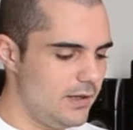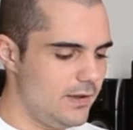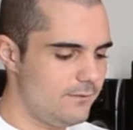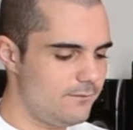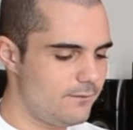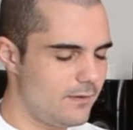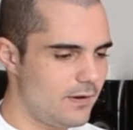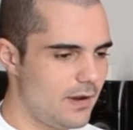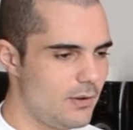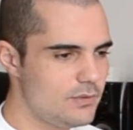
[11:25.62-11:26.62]
If
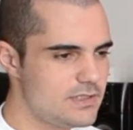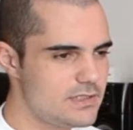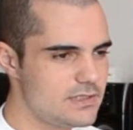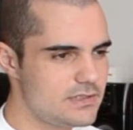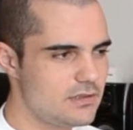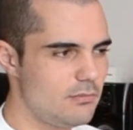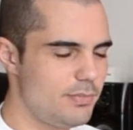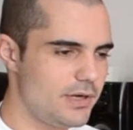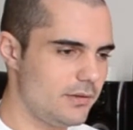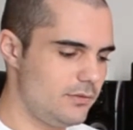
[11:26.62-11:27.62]
I would
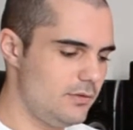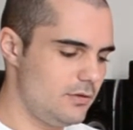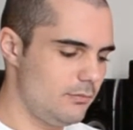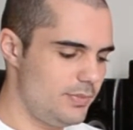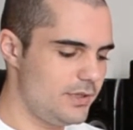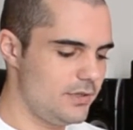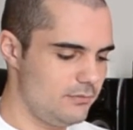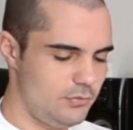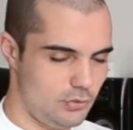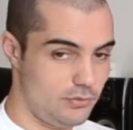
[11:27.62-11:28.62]
compare
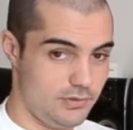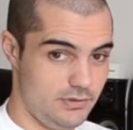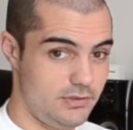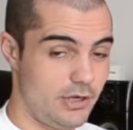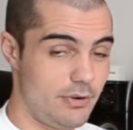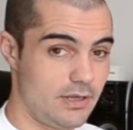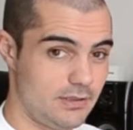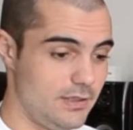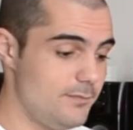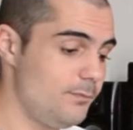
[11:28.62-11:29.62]
them, you know,
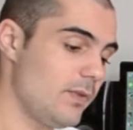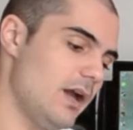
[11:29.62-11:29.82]
directly,